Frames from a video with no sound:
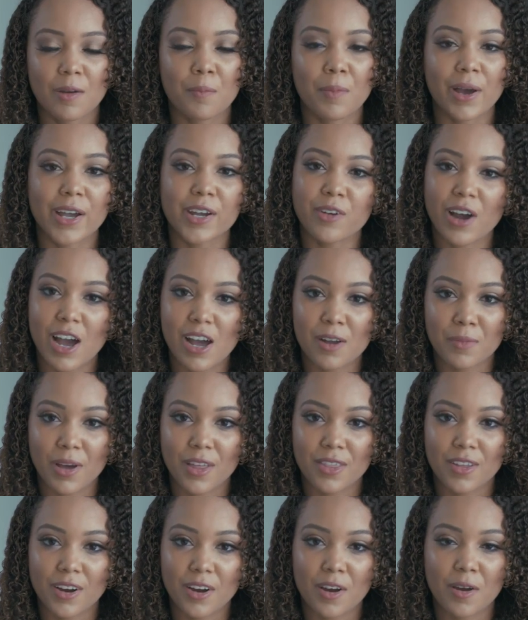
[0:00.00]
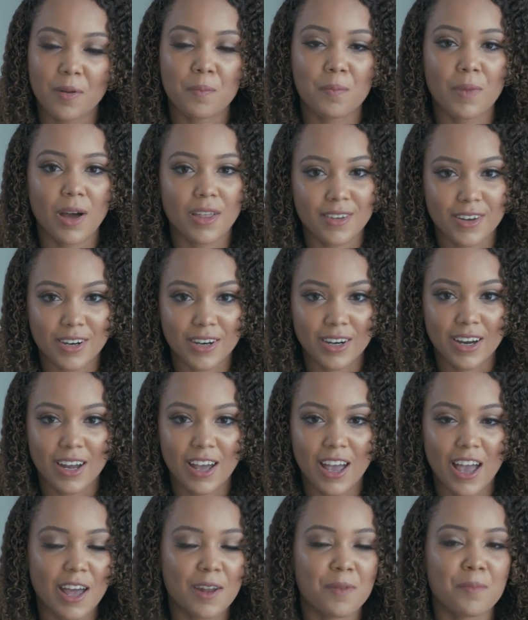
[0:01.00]
my grandmother, mother,
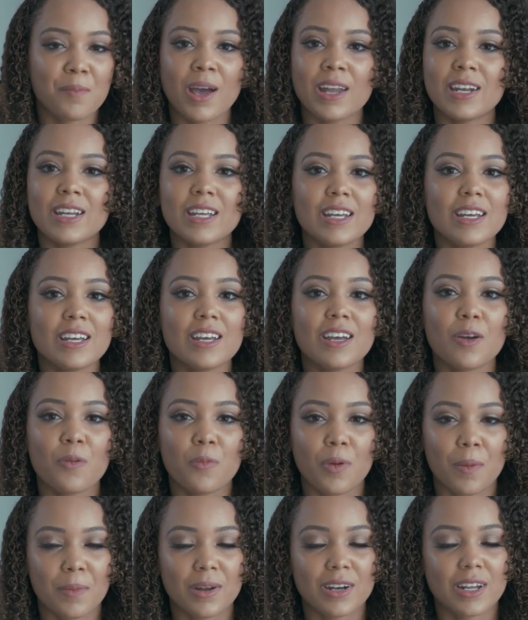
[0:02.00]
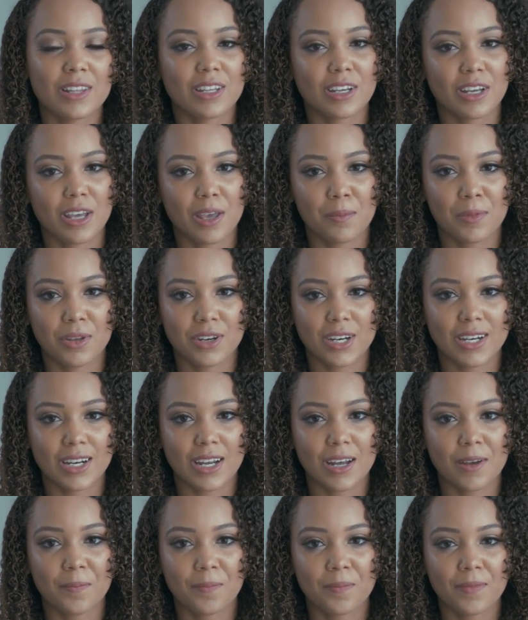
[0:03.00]
and many women in the community.